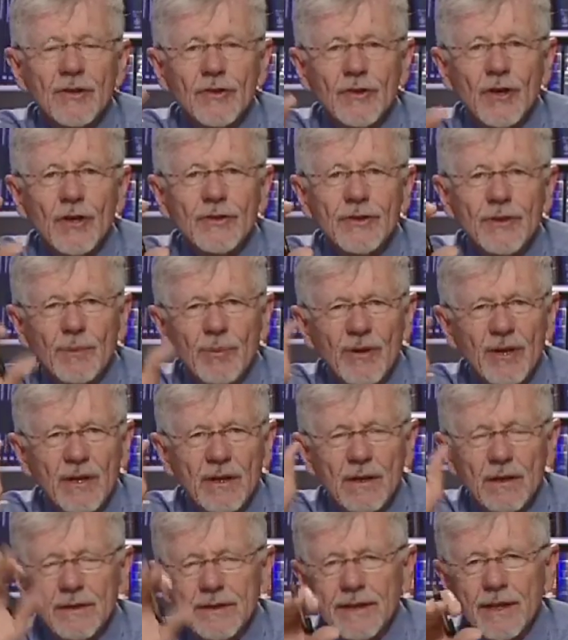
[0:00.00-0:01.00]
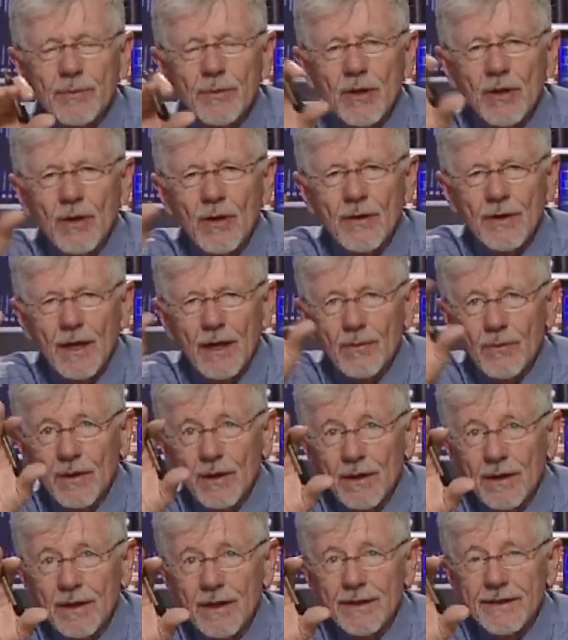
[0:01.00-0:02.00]
nursing, put in your zip code, and it
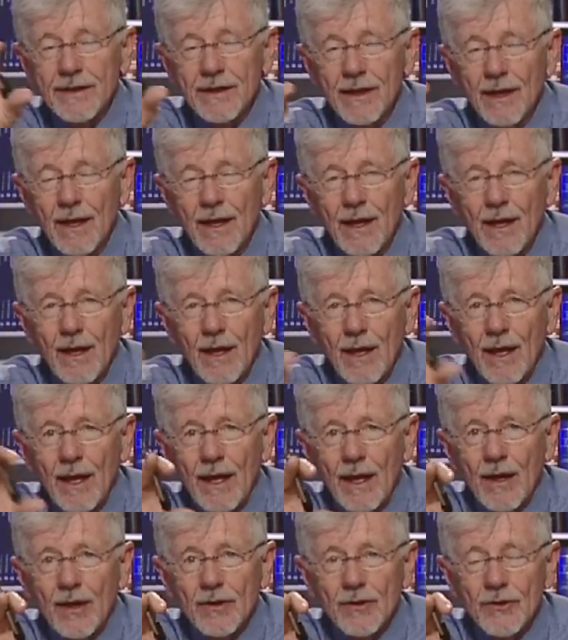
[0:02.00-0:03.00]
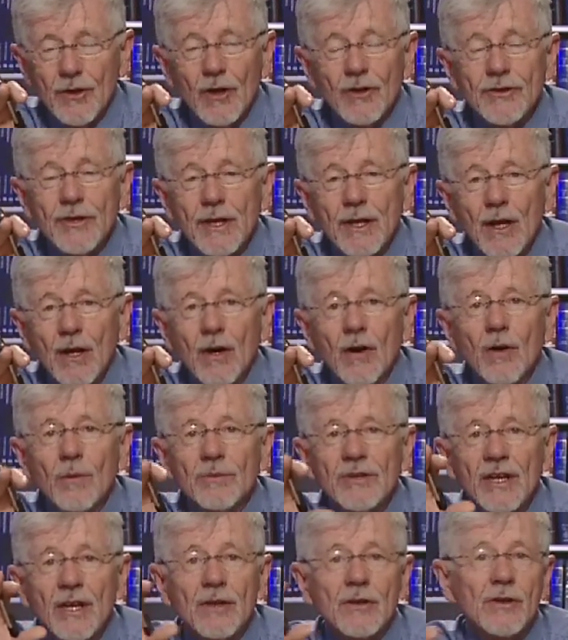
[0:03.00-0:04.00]
will list nursing homes
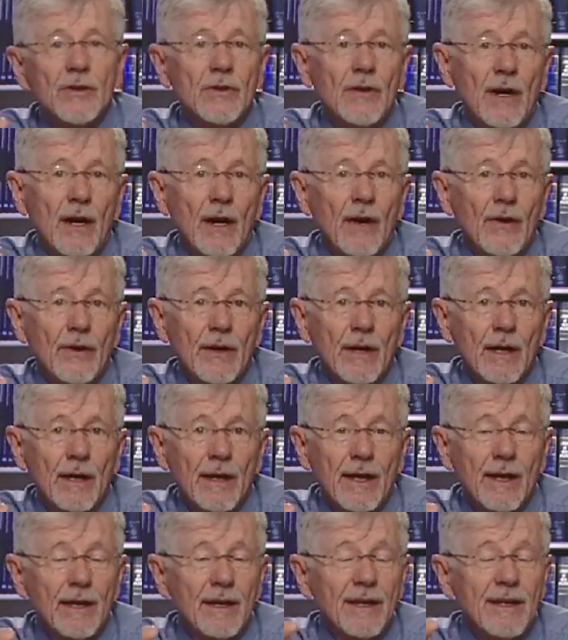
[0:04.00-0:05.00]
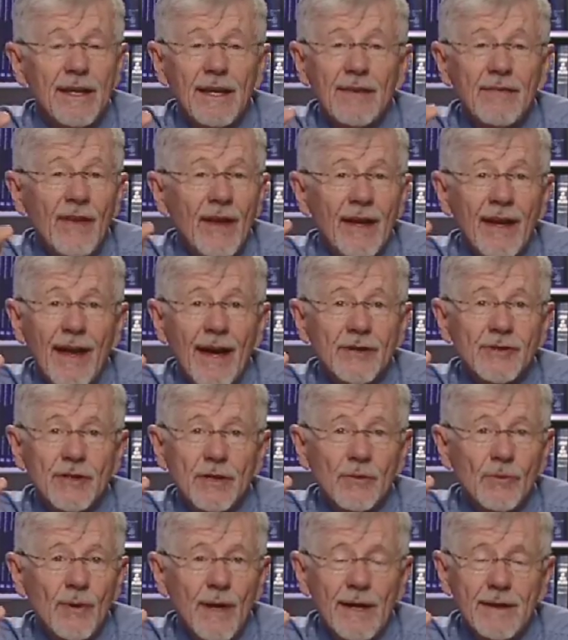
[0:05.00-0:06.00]
in your area. And indeed, they actually
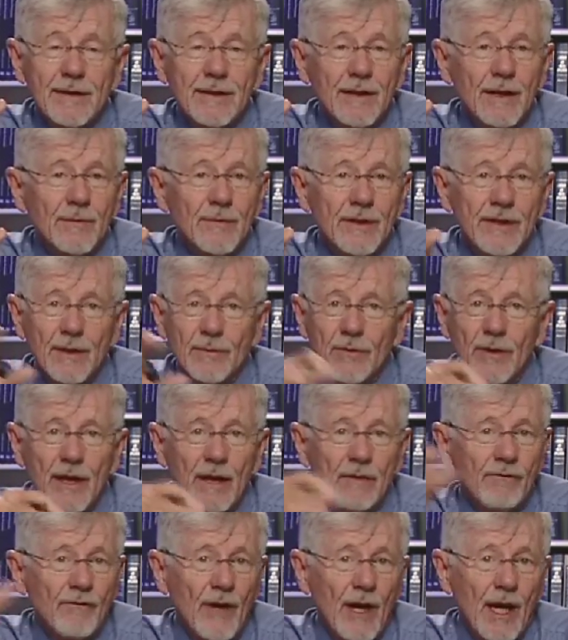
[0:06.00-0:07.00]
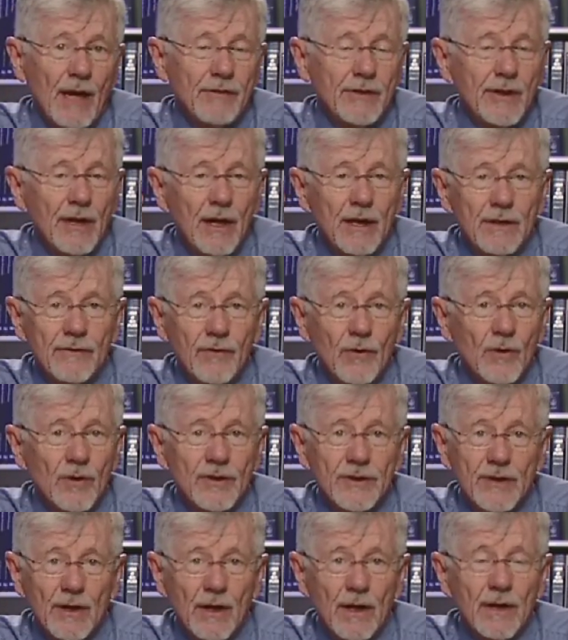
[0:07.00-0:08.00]
rate them. Some will get 5 stars, 4
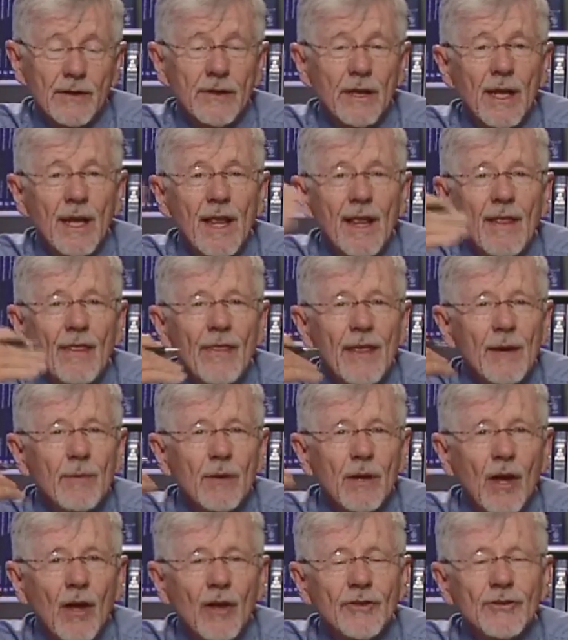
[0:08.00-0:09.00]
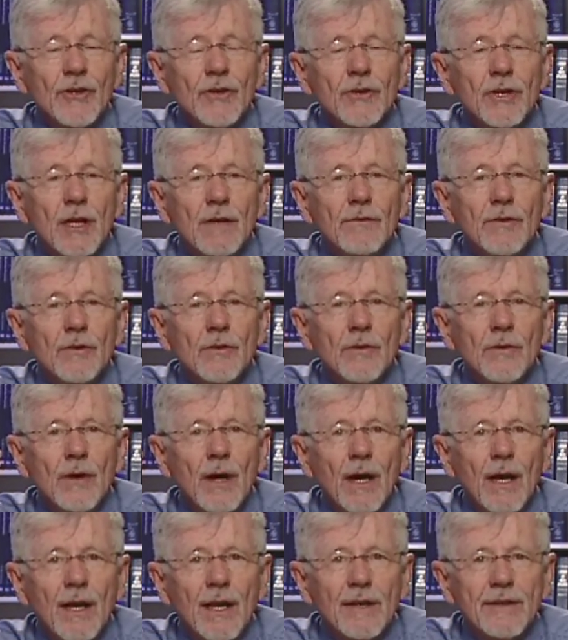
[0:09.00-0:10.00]
stars. They will also give you
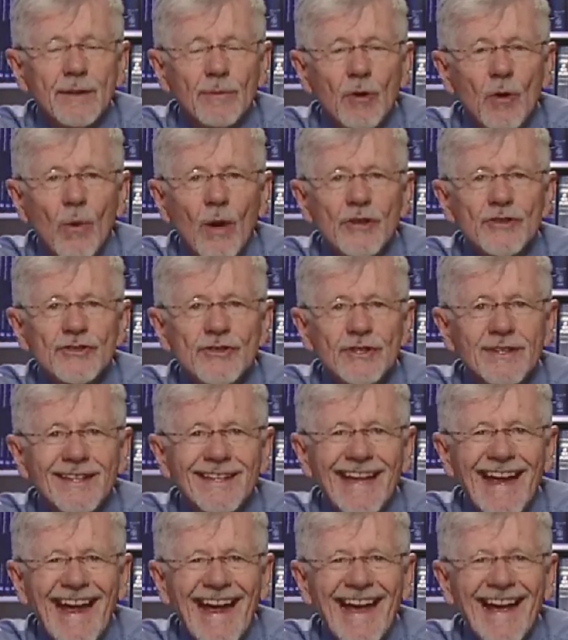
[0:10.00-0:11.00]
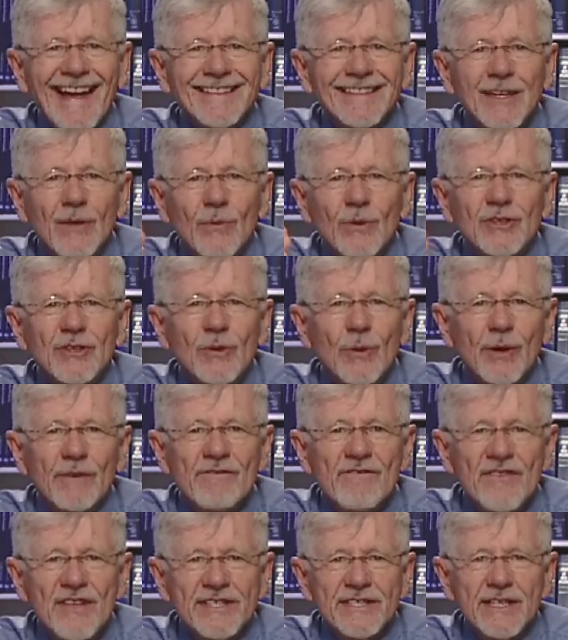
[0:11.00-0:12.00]
some questions to ask when you are
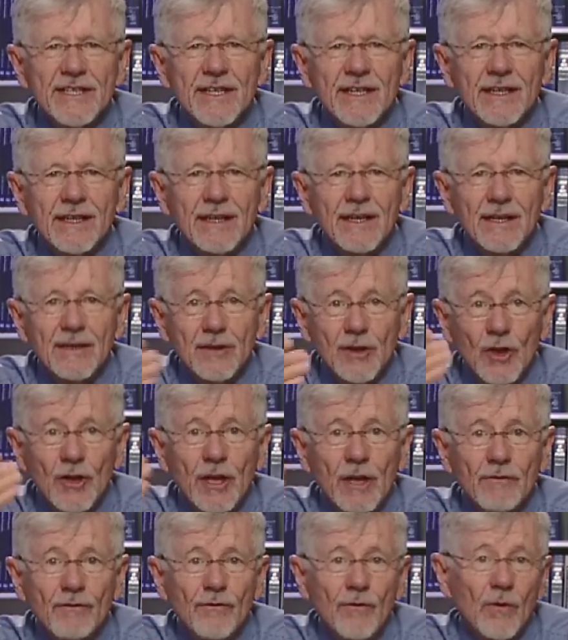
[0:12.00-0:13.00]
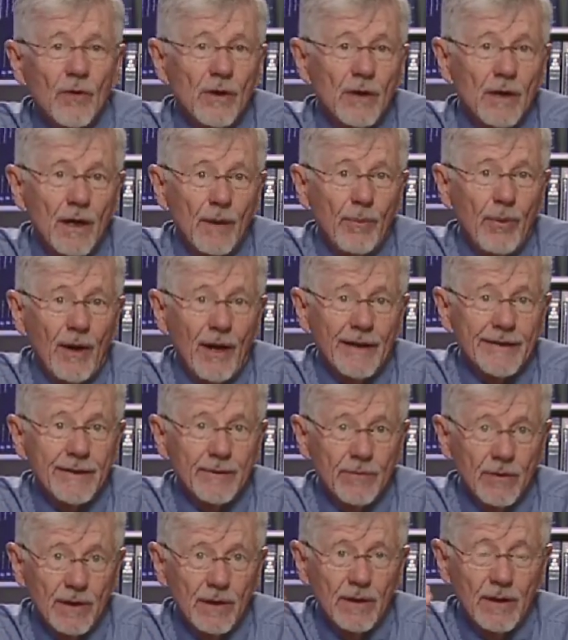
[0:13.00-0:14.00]
visiting, looking for a
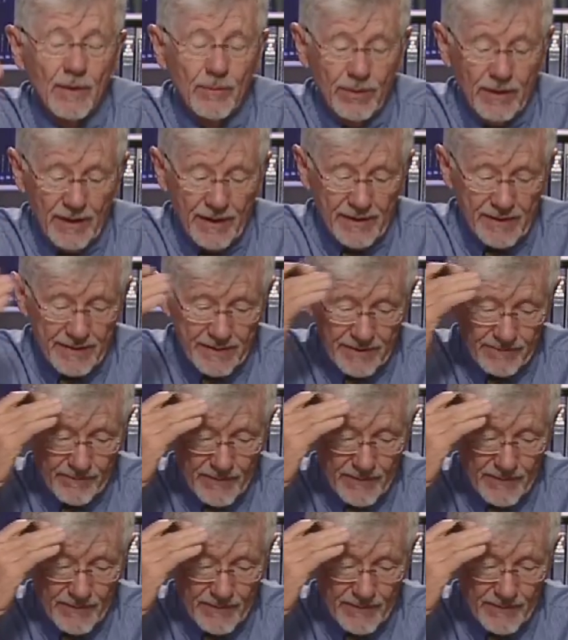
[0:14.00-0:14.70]
possible place.